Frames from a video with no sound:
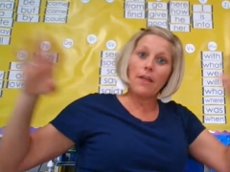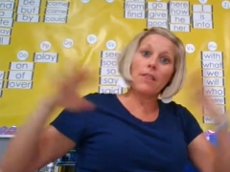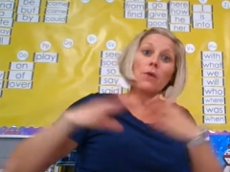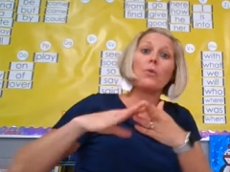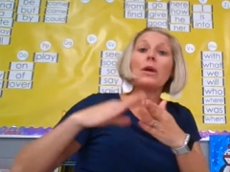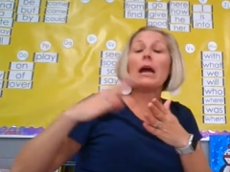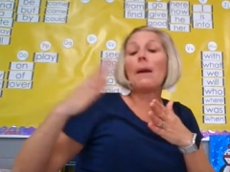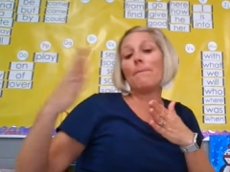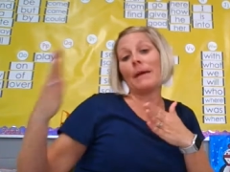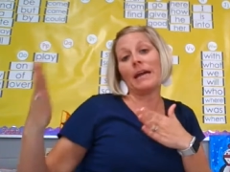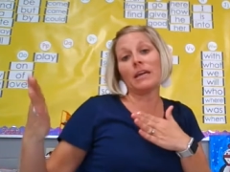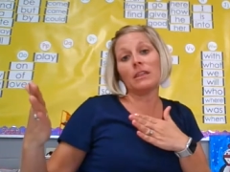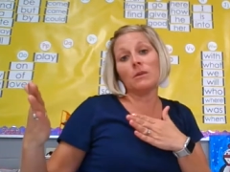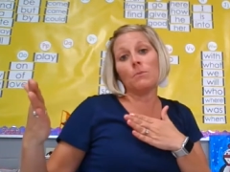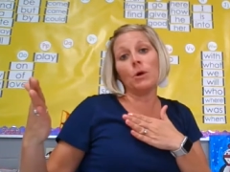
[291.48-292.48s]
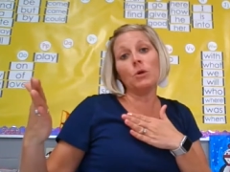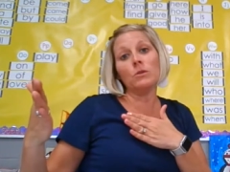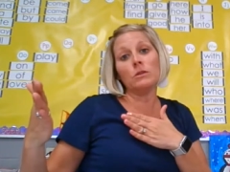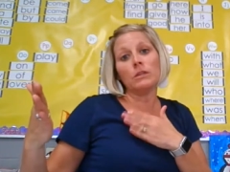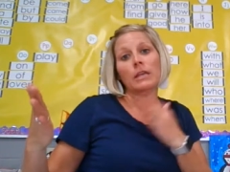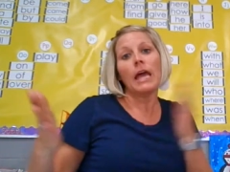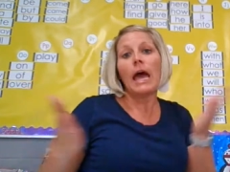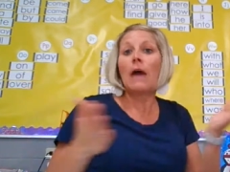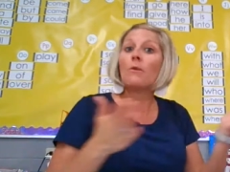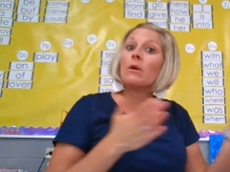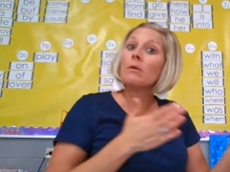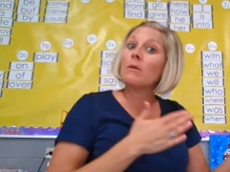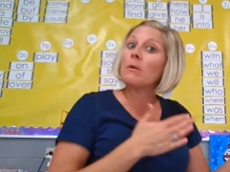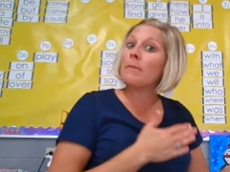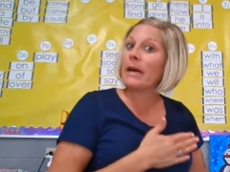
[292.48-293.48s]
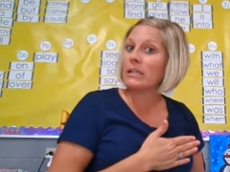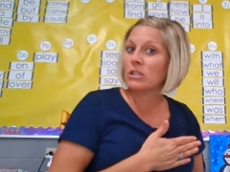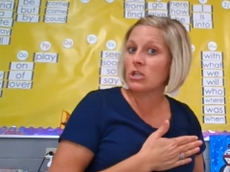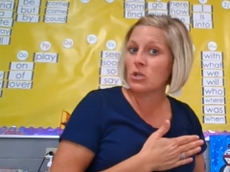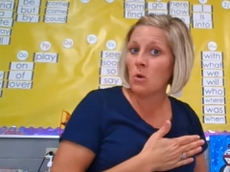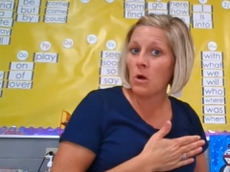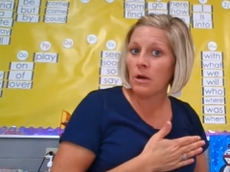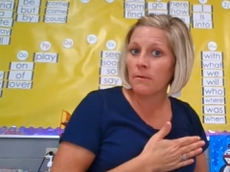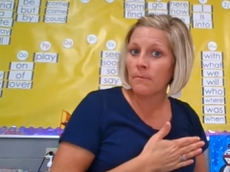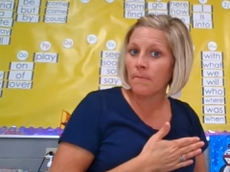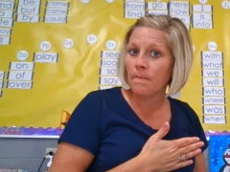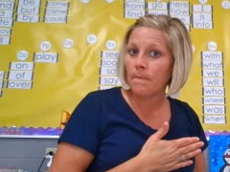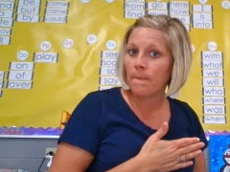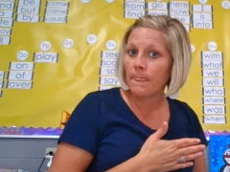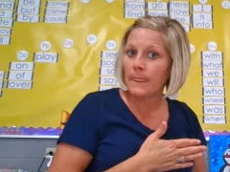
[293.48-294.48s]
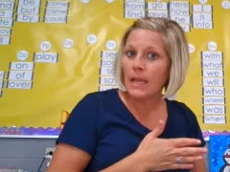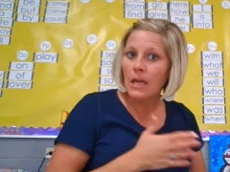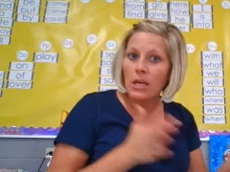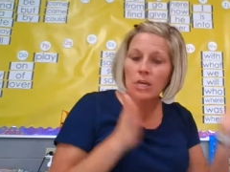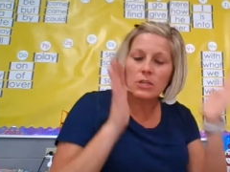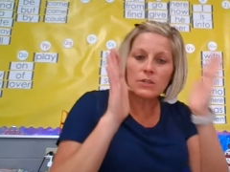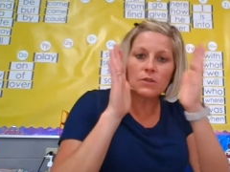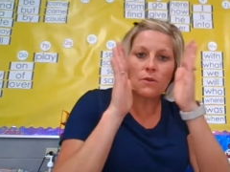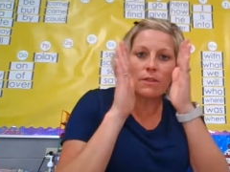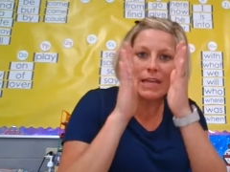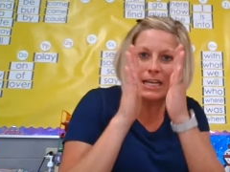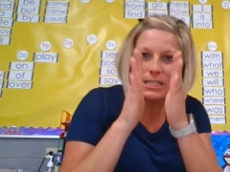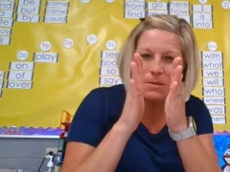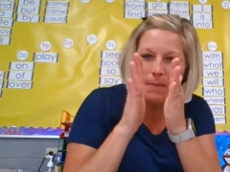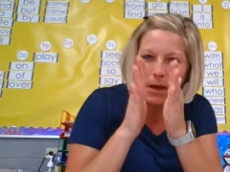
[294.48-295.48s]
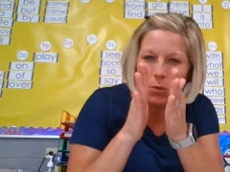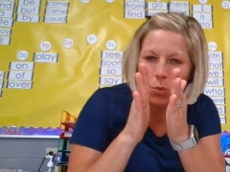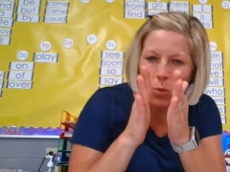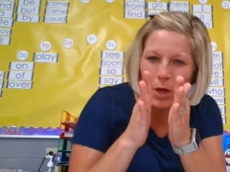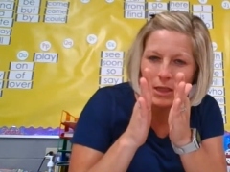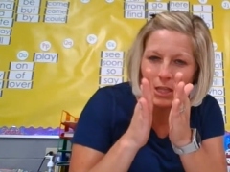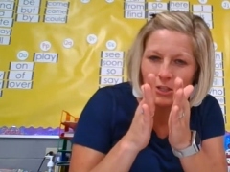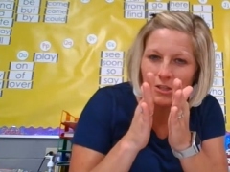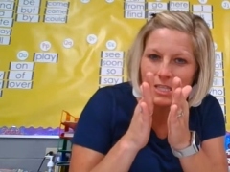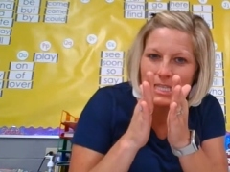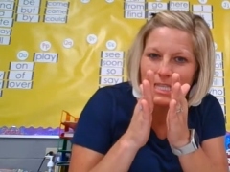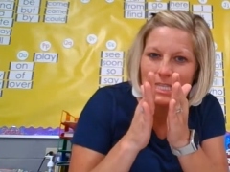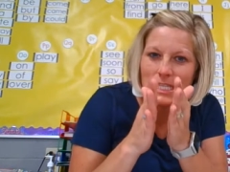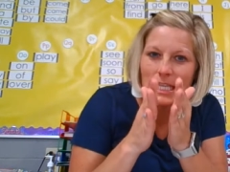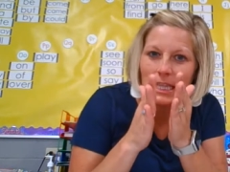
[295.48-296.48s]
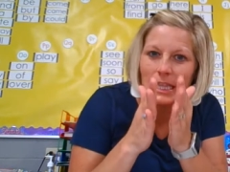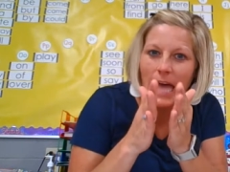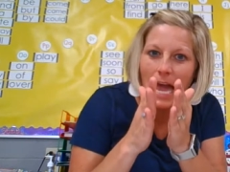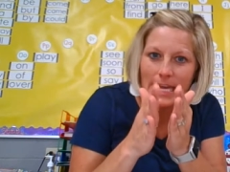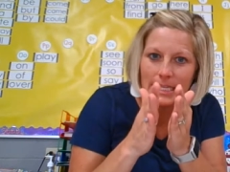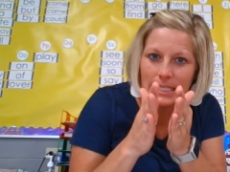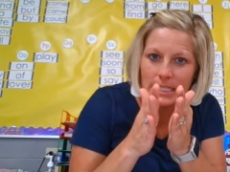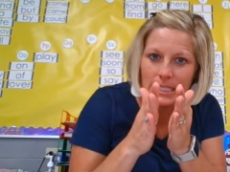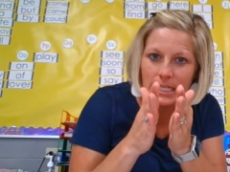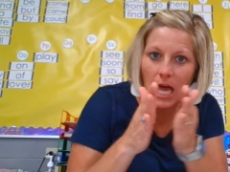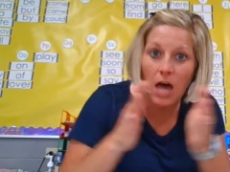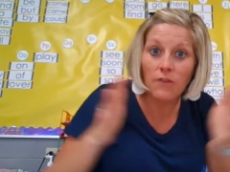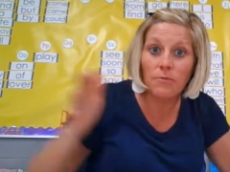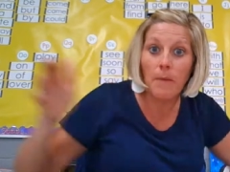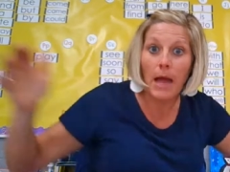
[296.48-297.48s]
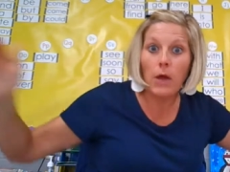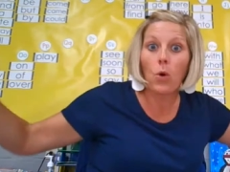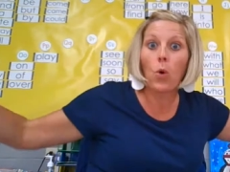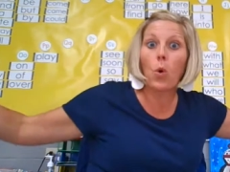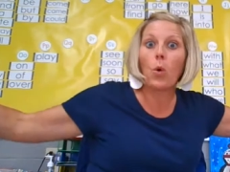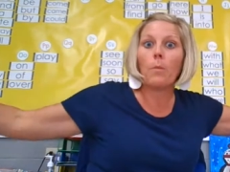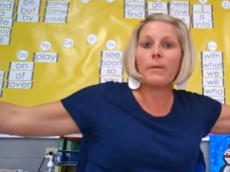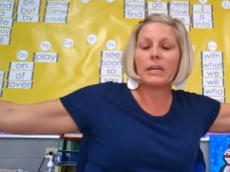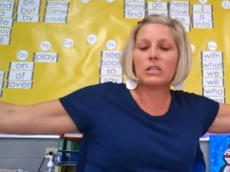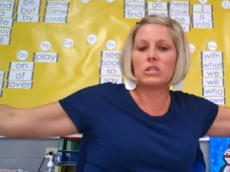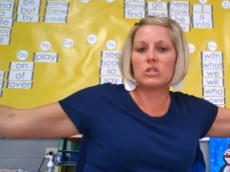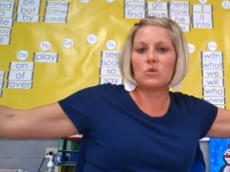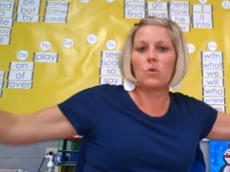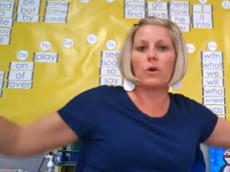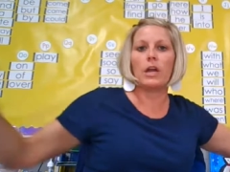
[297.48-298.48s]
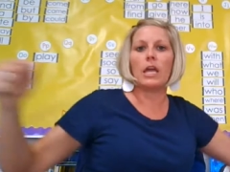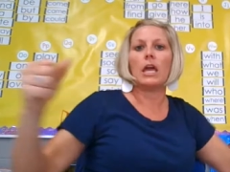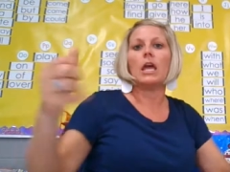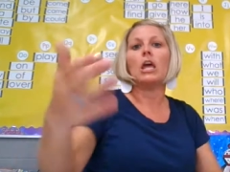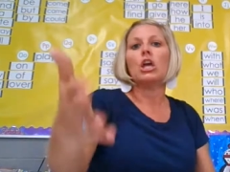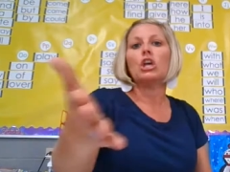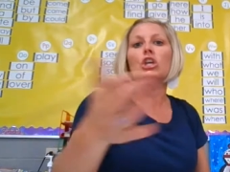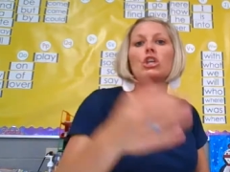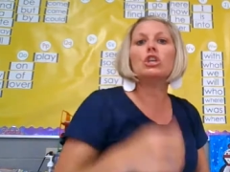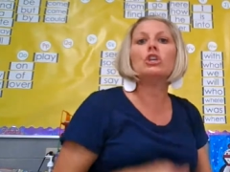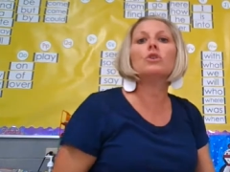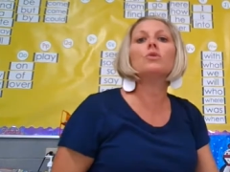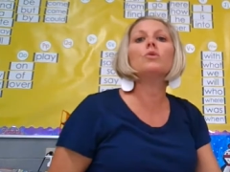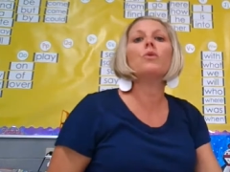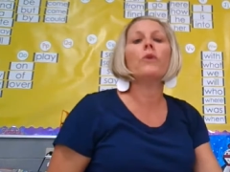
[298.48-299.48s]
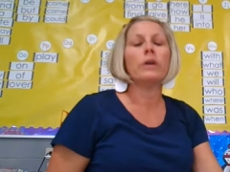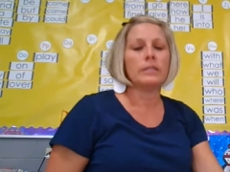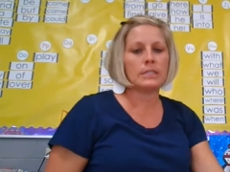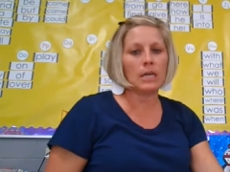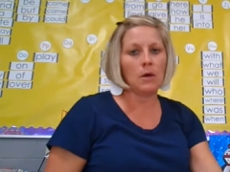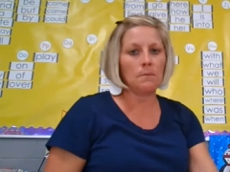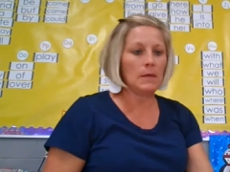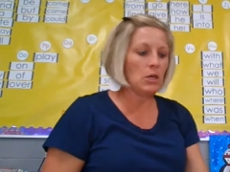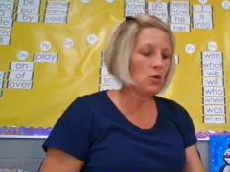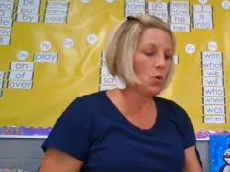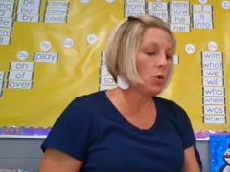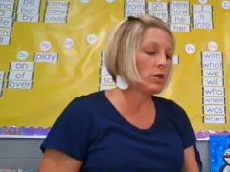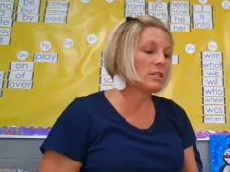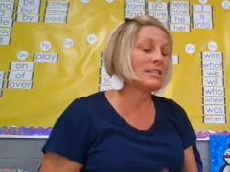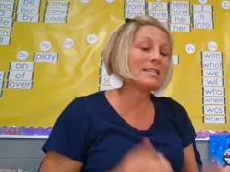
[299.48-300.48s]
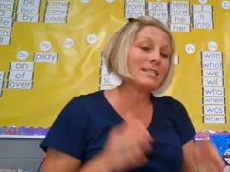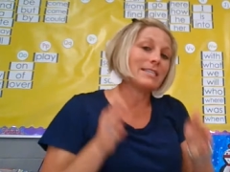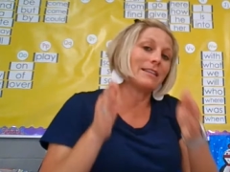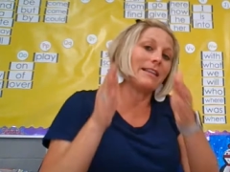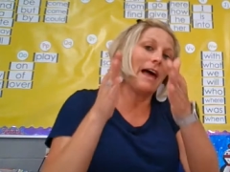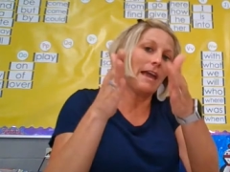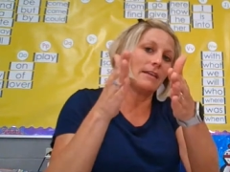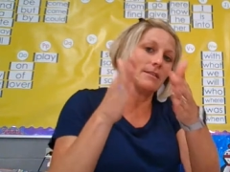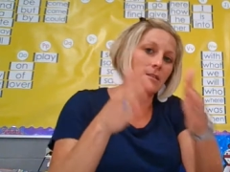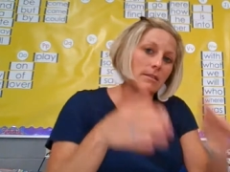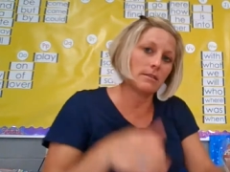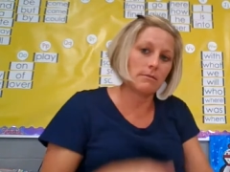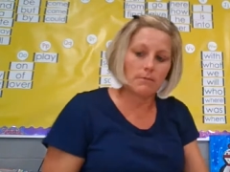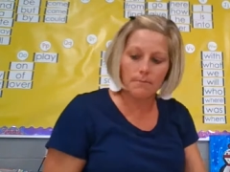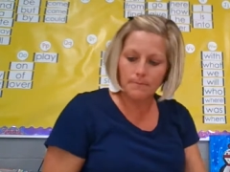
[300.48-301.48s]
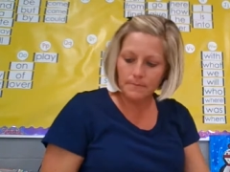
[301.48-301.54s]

Then we got back in the boat and we went back to shore. So that's my one little slice of my whole big story. You tell me your slice.